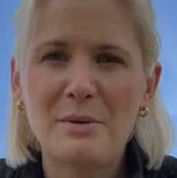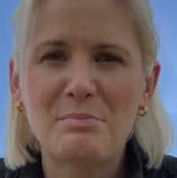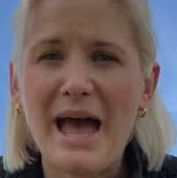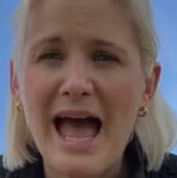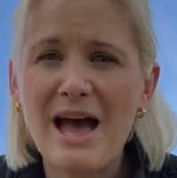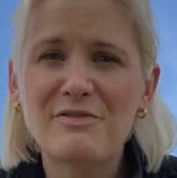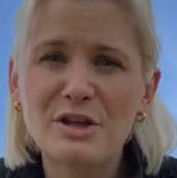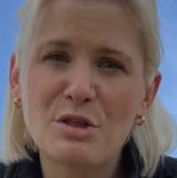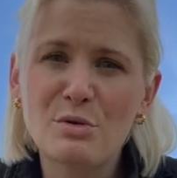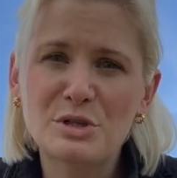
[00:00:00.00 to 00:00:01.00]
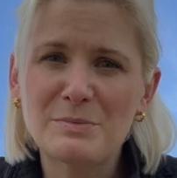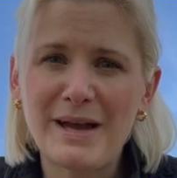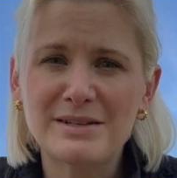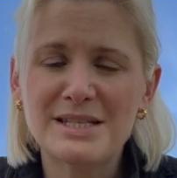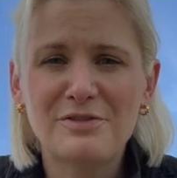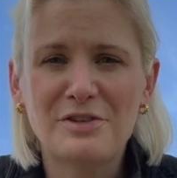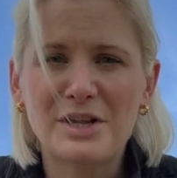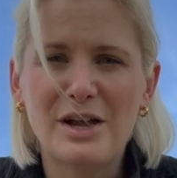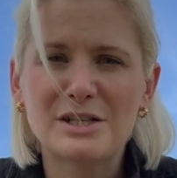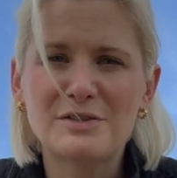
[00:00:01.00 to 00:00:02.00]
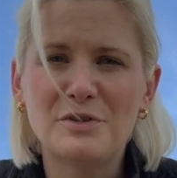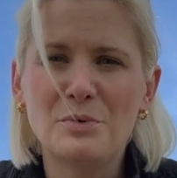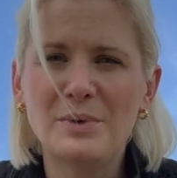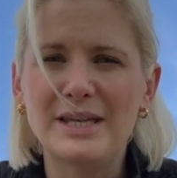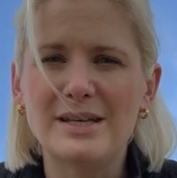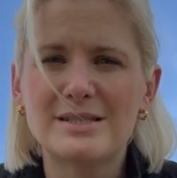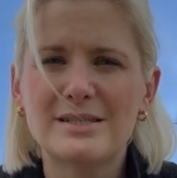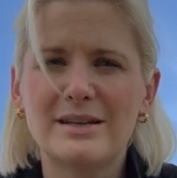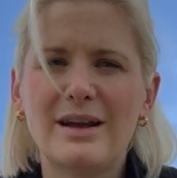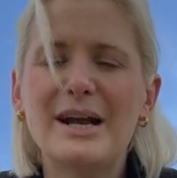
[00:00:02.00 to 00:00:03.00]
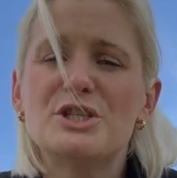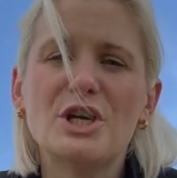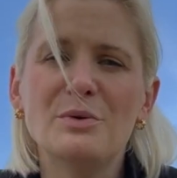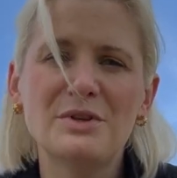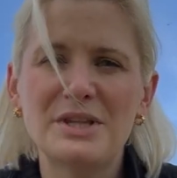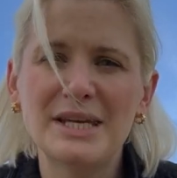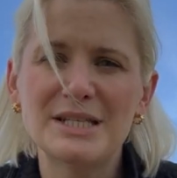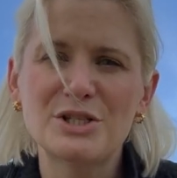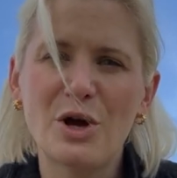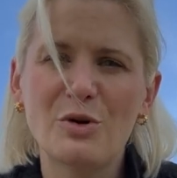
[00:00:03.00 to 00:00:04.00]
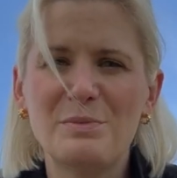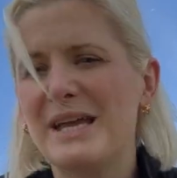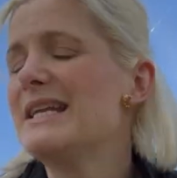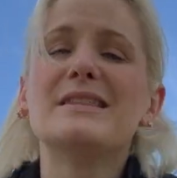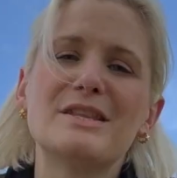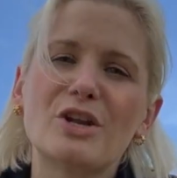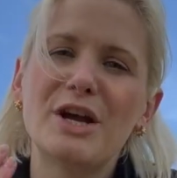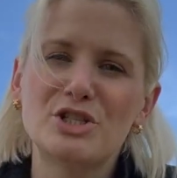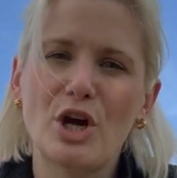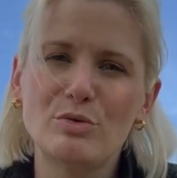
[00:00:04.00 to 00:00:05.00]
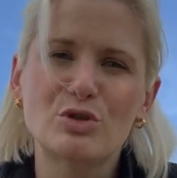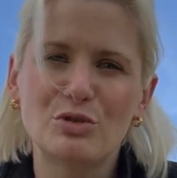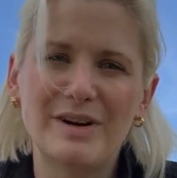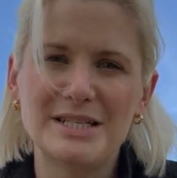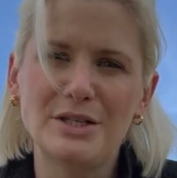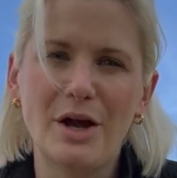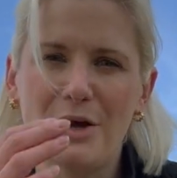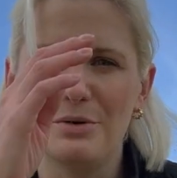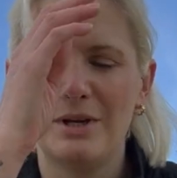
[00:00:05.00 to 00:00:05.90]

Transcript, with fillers: but having thought about it for the last few weeks, I don't think it's told me anything that I don't already know.